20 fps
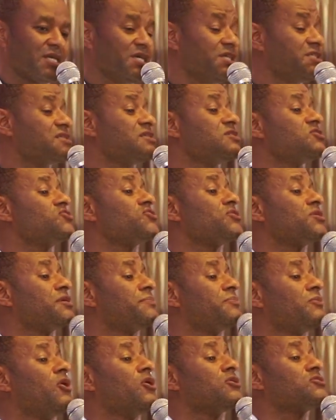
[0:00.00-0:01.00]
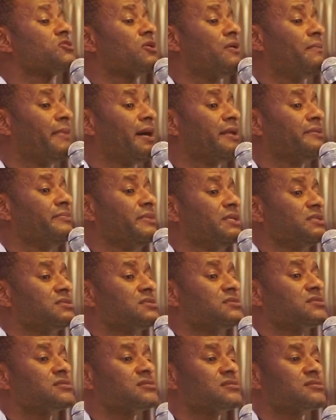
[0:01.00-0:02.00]
it is to keep God's
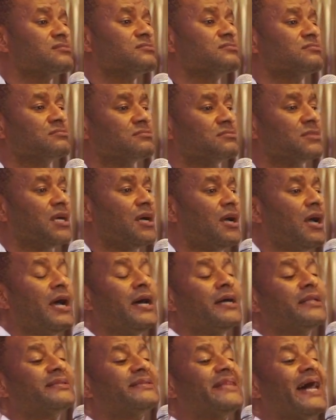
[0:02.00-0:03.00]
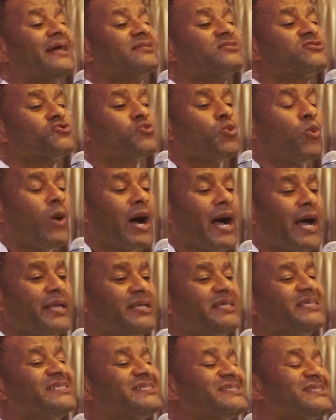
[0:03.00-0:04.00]
commandments. That's
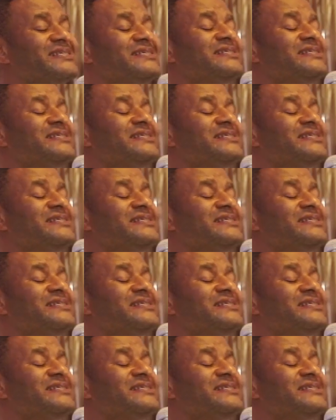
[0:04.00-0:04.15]
why it's